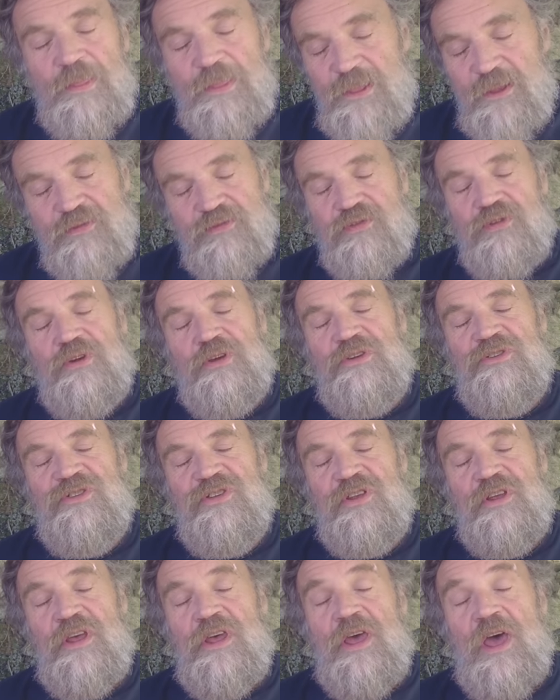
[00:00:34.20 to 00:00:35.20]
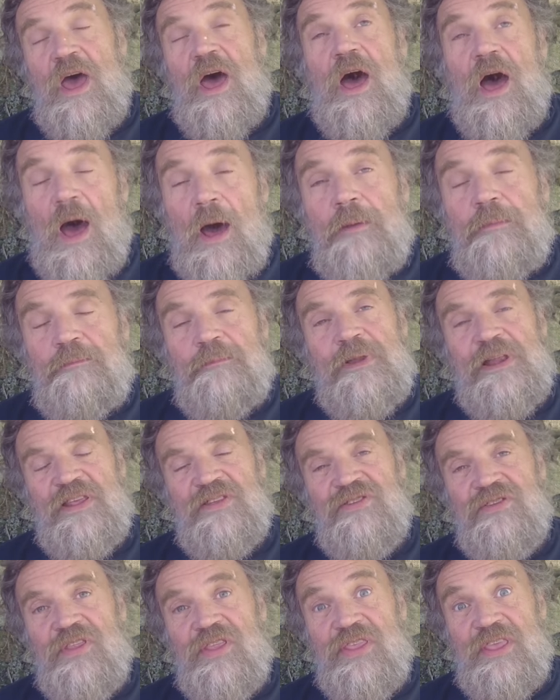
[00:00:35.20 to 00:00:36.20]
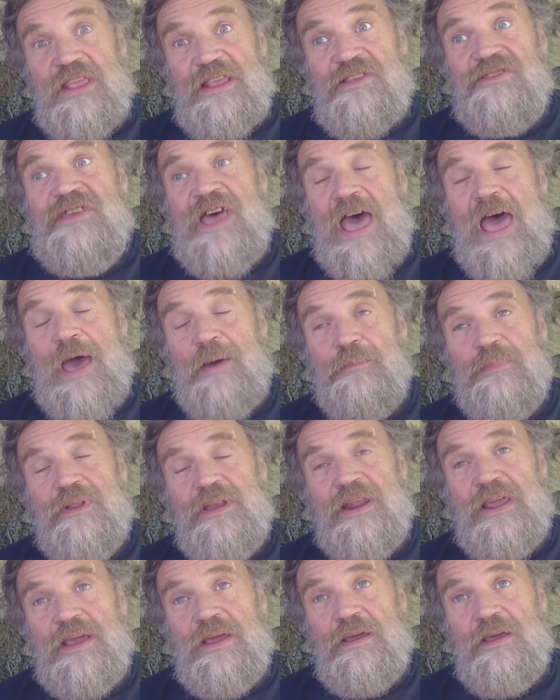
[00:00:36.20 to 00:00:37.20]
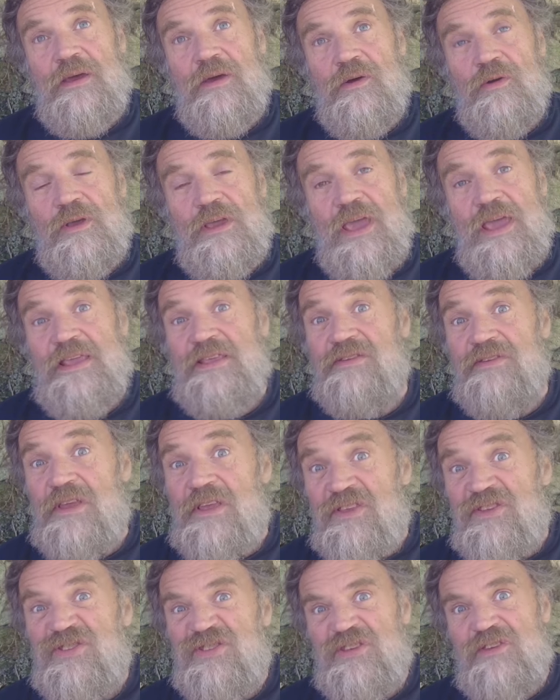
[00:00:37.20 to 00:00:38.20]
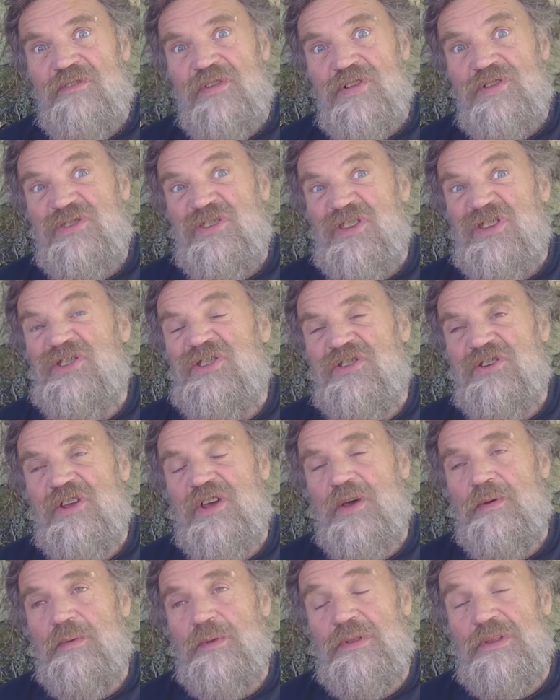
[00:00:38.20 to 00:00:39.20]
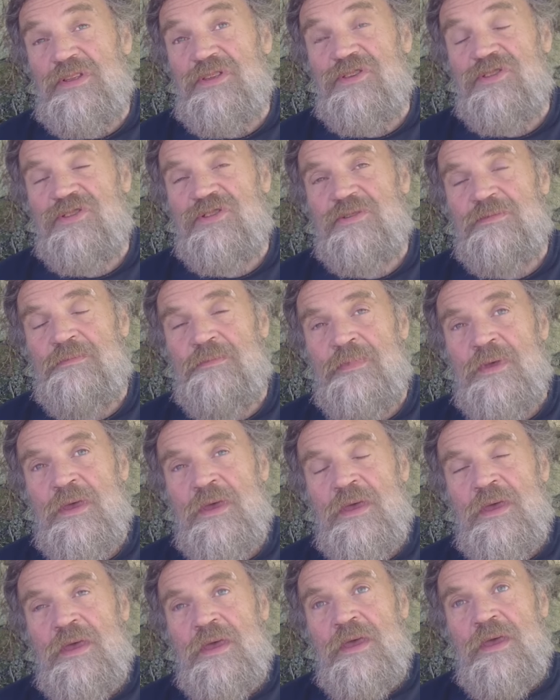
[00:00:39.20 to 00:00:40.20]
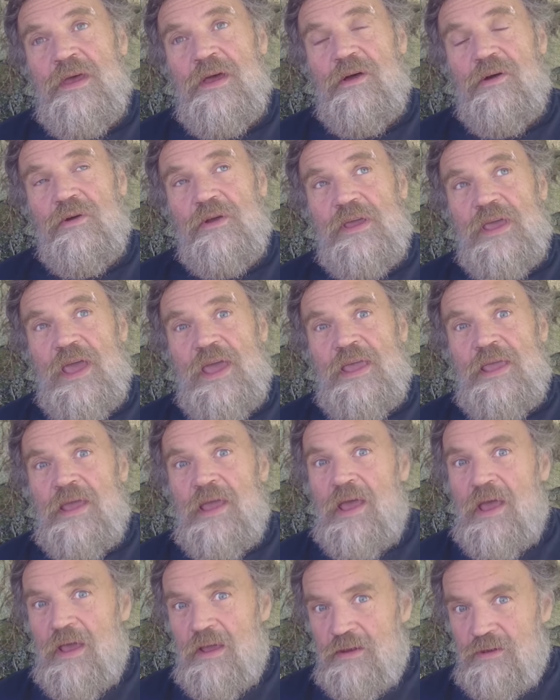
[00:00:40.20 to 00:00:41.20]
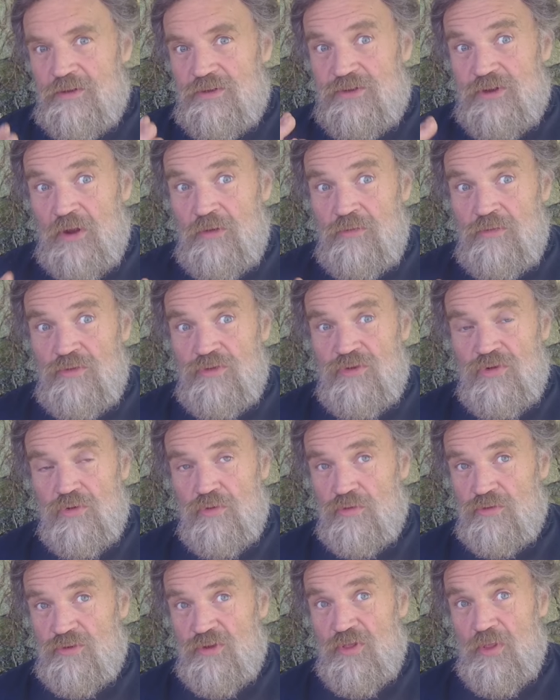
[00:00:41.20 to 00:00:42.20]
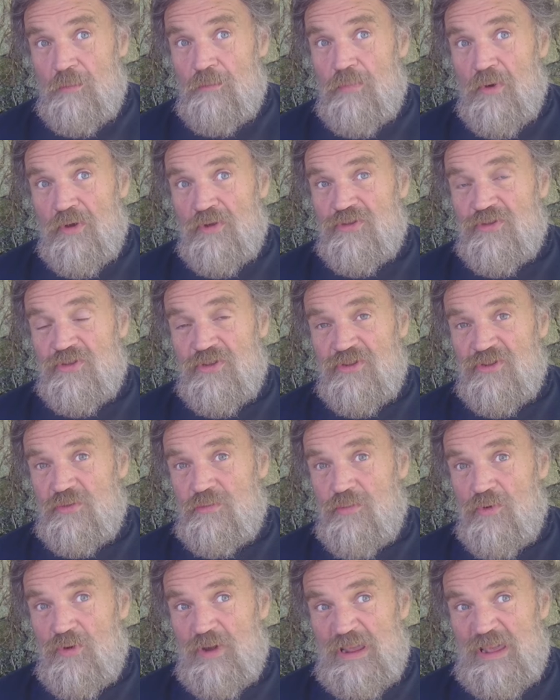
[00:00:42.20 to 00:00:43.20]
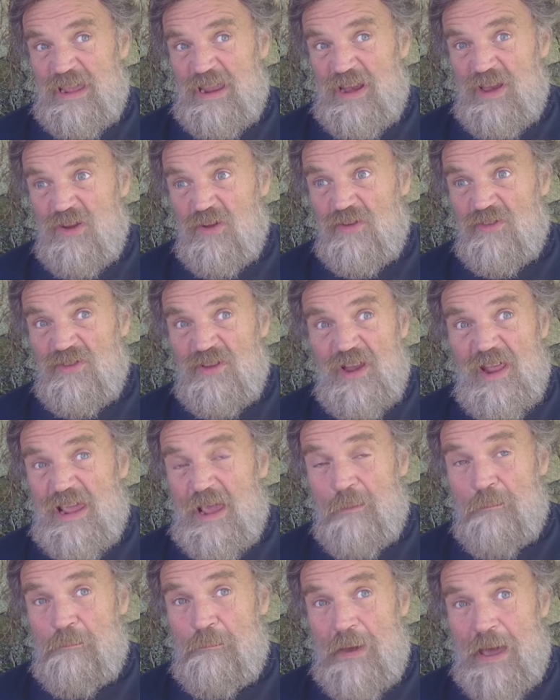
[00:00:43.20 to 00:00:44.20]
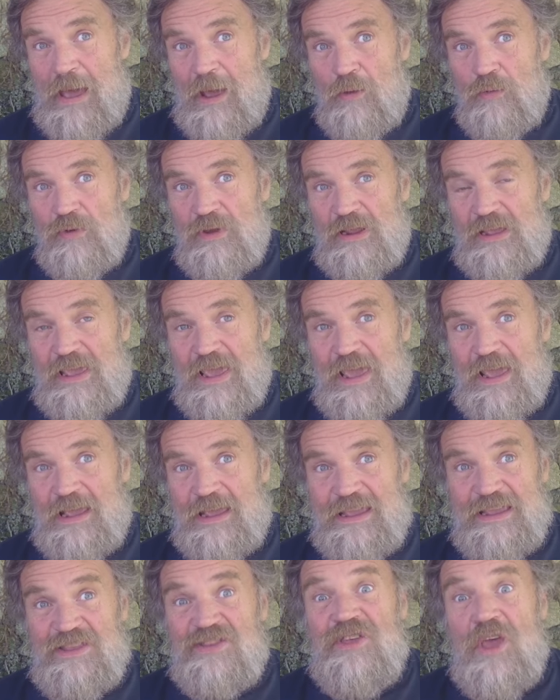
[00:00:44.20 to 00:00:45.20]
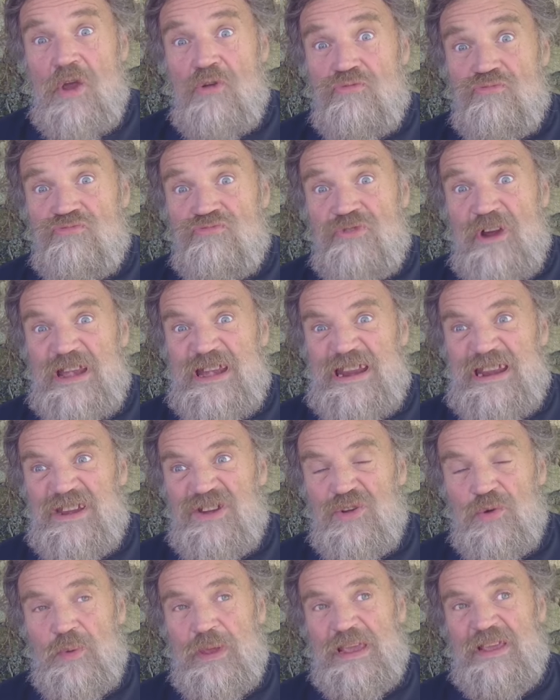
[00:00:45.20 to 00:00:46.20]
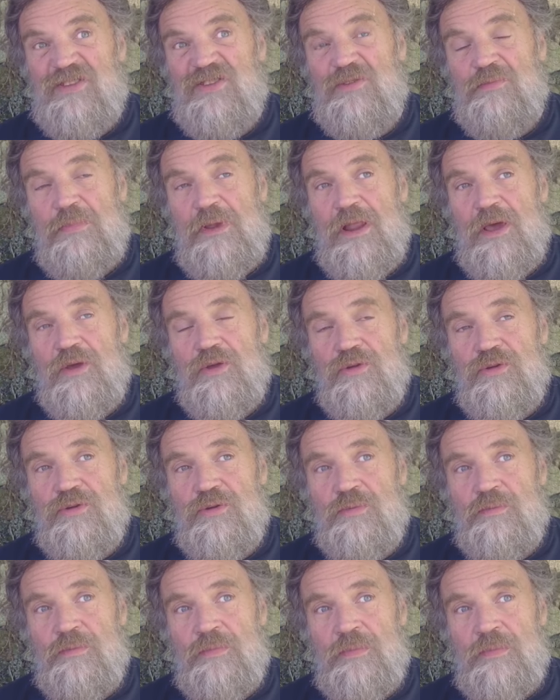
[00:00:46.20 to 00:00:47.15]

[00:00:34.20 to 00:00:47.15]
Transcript: different unpleasant things happening. Okay, civil disturbance. Okay, don't talk to the boss this morning. He looks like a powder keg. He's ready to explode.